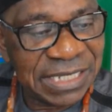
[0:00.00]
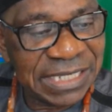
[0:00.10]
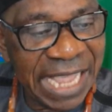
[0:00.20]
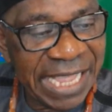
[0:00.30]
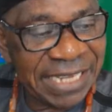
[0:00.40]

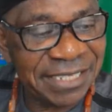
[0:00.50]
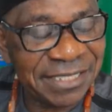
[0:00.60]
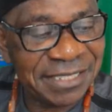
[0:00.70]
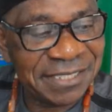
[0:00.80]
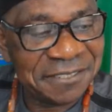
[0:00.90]
Then,
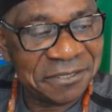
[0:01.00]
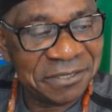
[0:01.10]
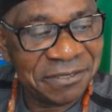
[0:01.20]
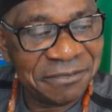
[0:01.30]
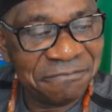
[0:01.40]

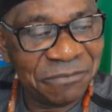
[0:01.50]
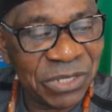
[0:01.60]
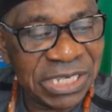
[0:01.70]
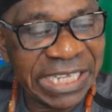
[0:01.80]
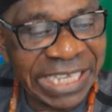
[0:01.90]

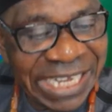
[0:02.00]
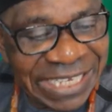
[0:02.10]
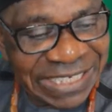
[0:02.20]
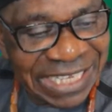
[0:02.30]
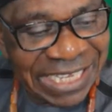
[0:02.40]
the
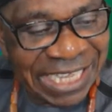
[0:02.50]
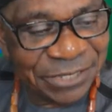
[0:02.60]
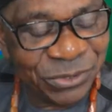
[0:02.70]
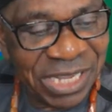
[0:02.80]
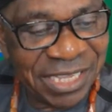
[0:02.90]
killings in
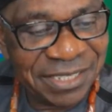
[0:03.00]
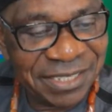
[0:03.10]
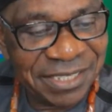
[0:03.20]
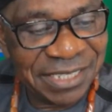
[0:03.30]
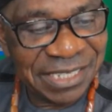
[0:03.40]
Kaduna,
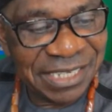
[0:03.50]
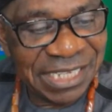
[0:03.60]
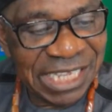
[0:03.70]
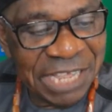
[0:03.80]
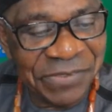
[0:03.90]

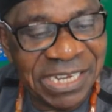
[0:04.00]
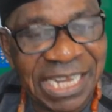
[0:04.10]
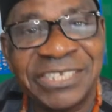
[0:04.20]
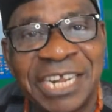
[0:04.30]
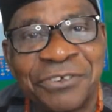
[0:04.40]
even the
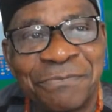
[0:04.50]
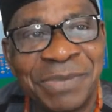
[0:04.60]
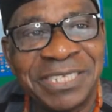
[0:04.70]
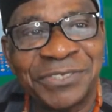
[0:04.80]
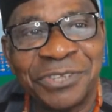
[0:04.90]
Nigerian
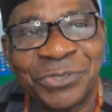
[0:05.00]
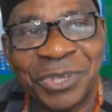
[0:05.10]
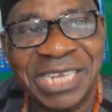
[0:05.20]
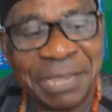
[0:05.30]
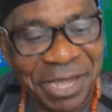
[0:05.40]
government is not
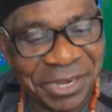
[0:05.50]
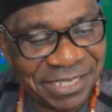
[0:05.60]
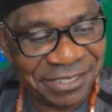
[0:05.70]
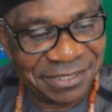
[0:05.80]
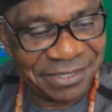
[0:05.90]
talking about it.